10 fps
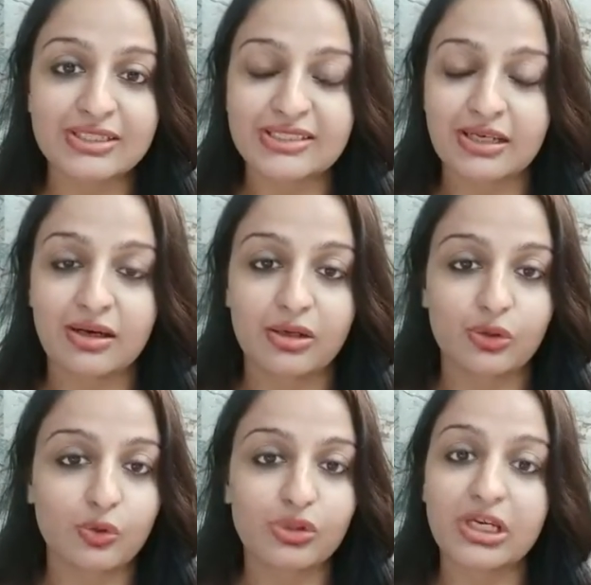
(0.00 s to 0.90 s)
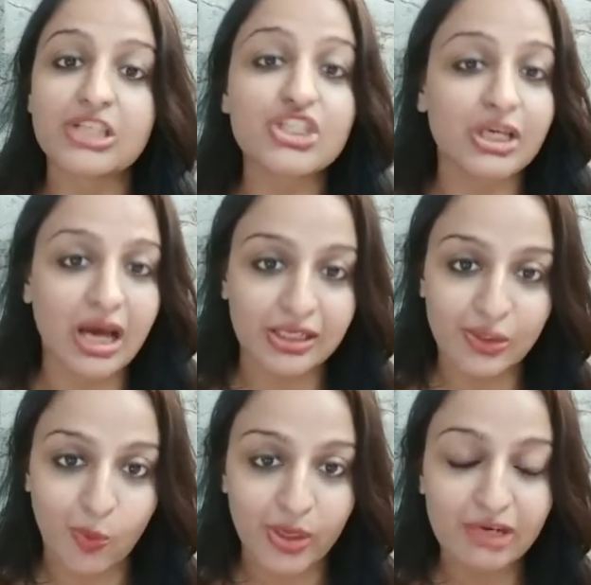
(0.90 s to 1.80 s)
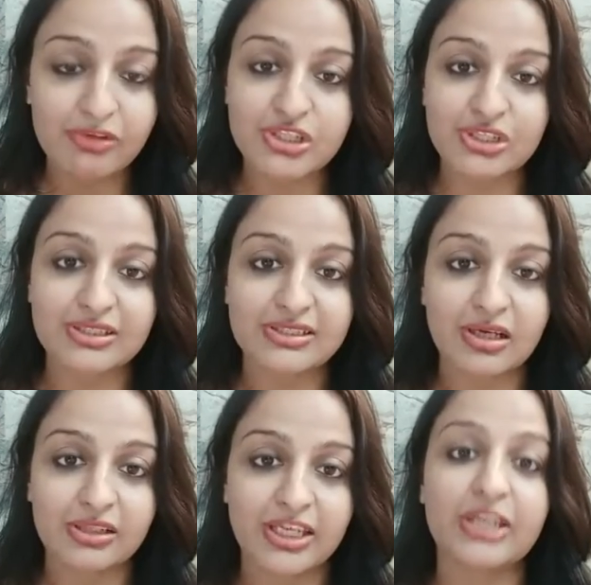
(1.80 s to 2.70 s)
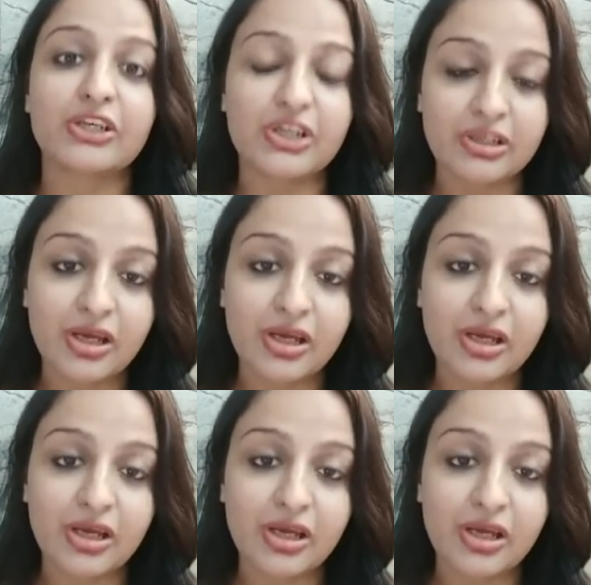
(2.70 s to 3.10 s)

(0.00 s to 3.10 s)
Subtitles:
the kachi ghani oil, which is the Indian